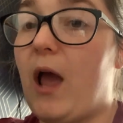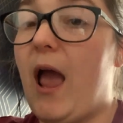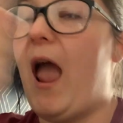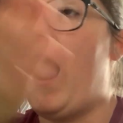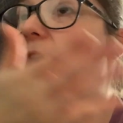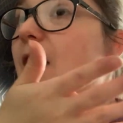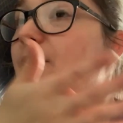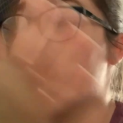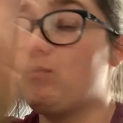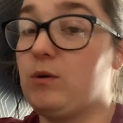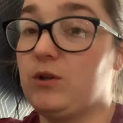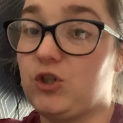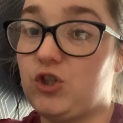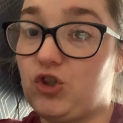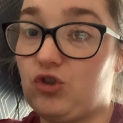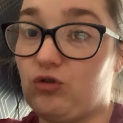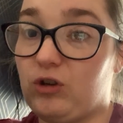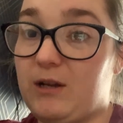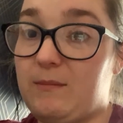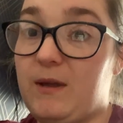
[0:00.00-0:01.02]
everyone's
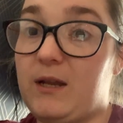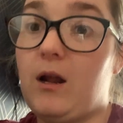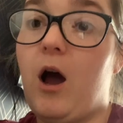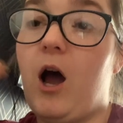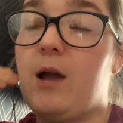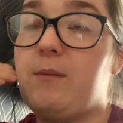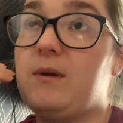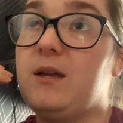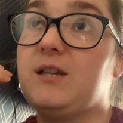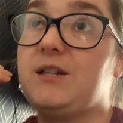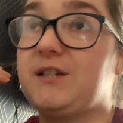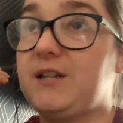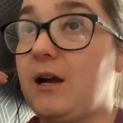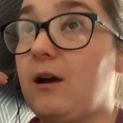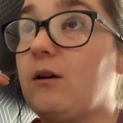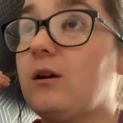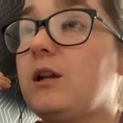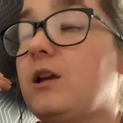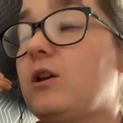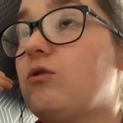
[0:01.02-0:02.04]
screaming, I'm
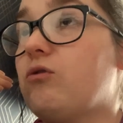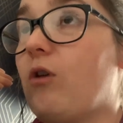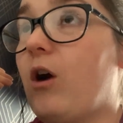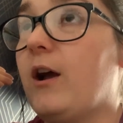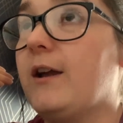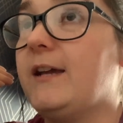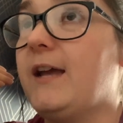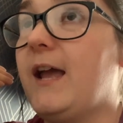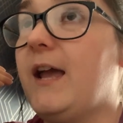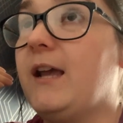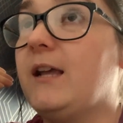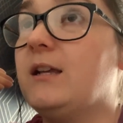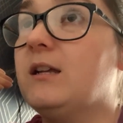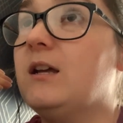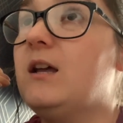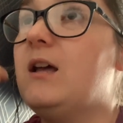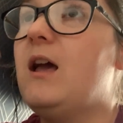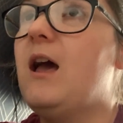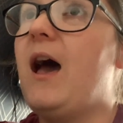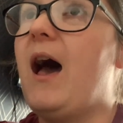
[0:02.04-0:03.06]
hysterically crying,
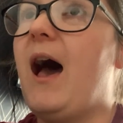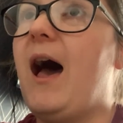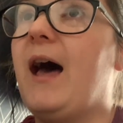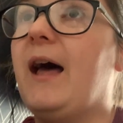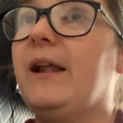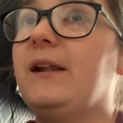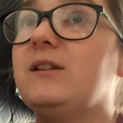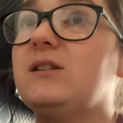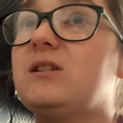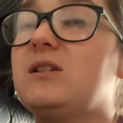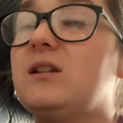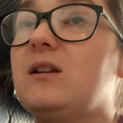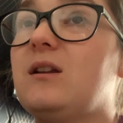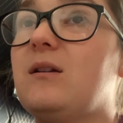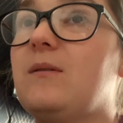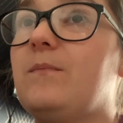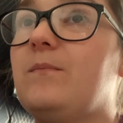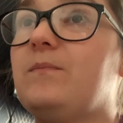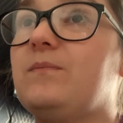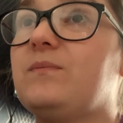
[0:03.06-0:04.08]
and
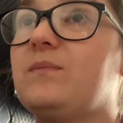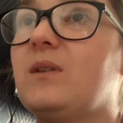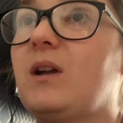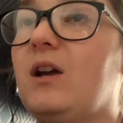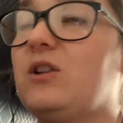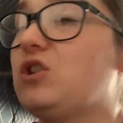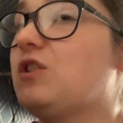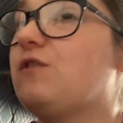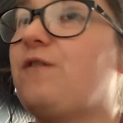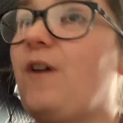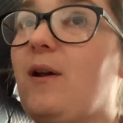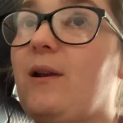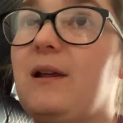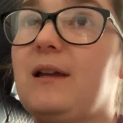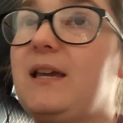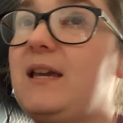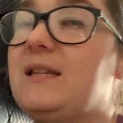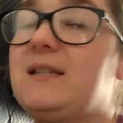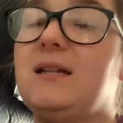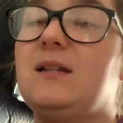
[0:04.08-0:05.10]
I just felt
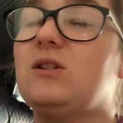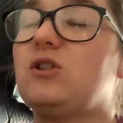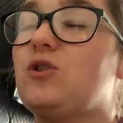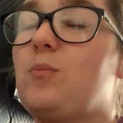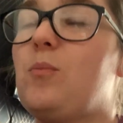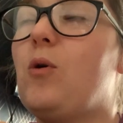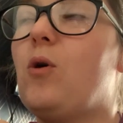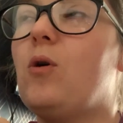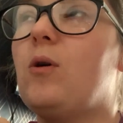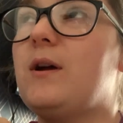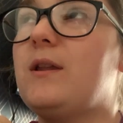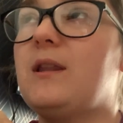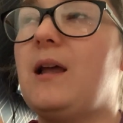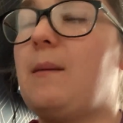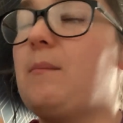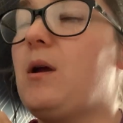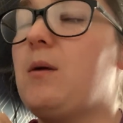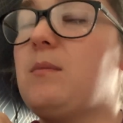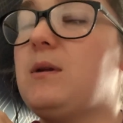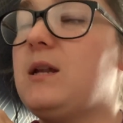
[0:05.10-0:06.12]
like he didn't support
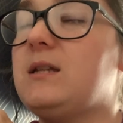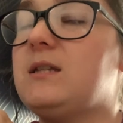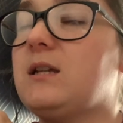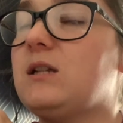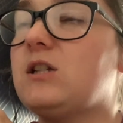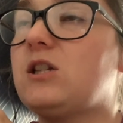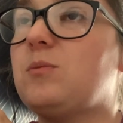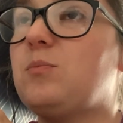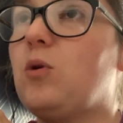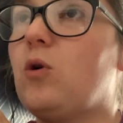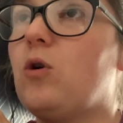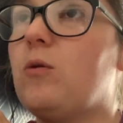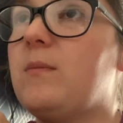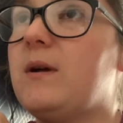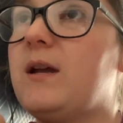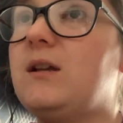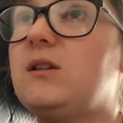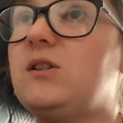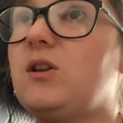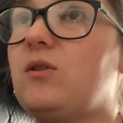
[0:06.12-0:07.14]

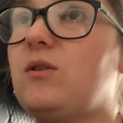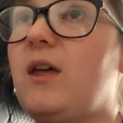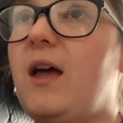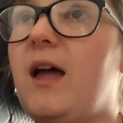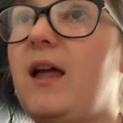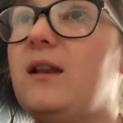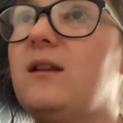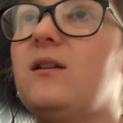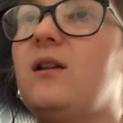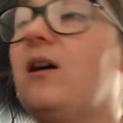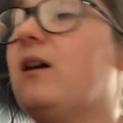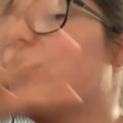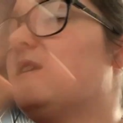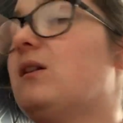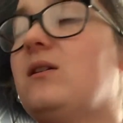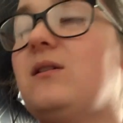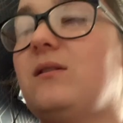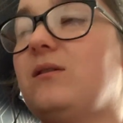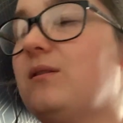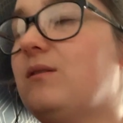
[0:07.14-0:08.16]
me. So then,
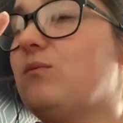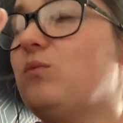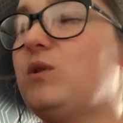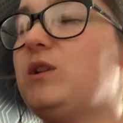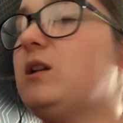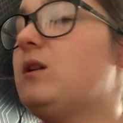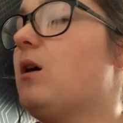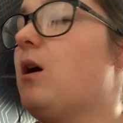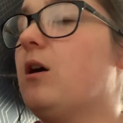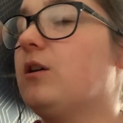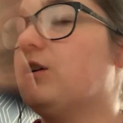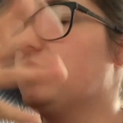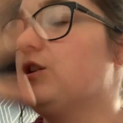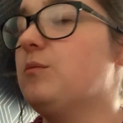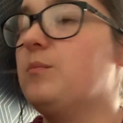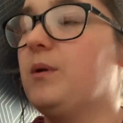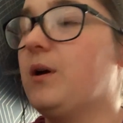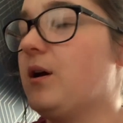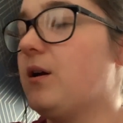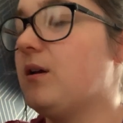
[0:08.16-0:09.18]
like, we didn't argue,
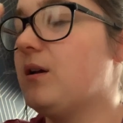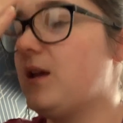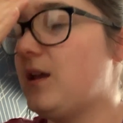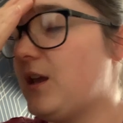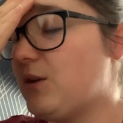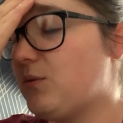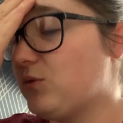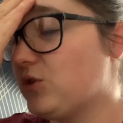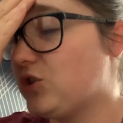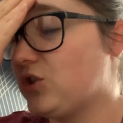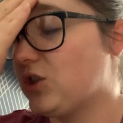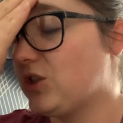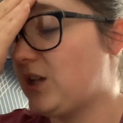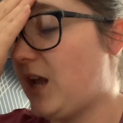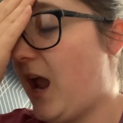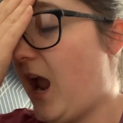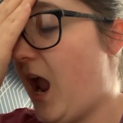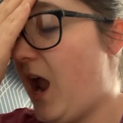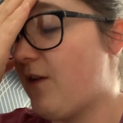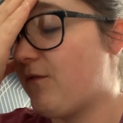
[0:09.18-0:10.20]
but it was just,
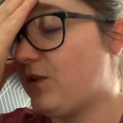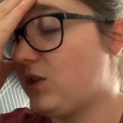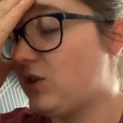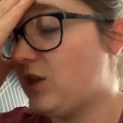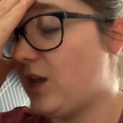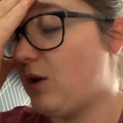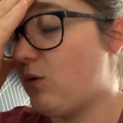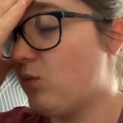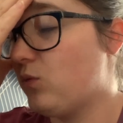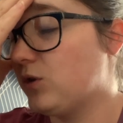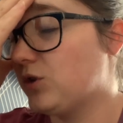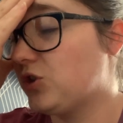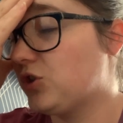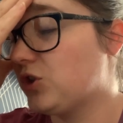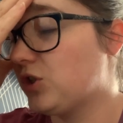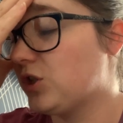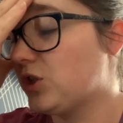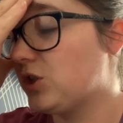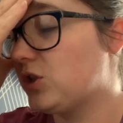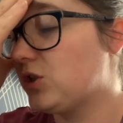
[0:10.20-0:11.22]
everything was
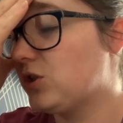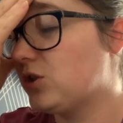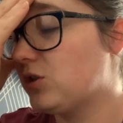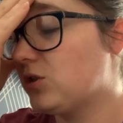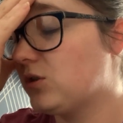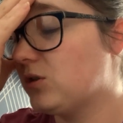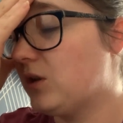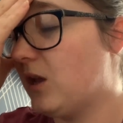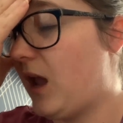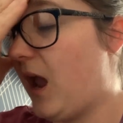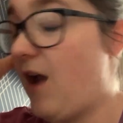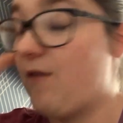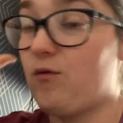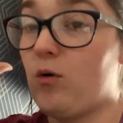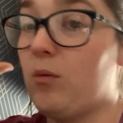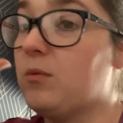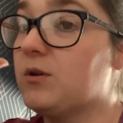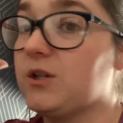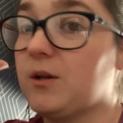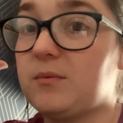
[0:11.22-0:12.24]
just,
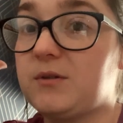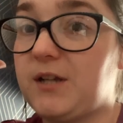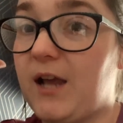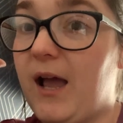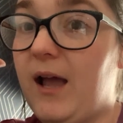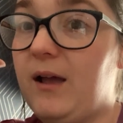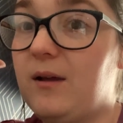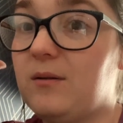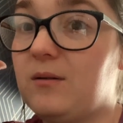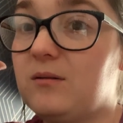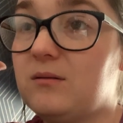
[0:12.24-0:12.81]
everyone was upset,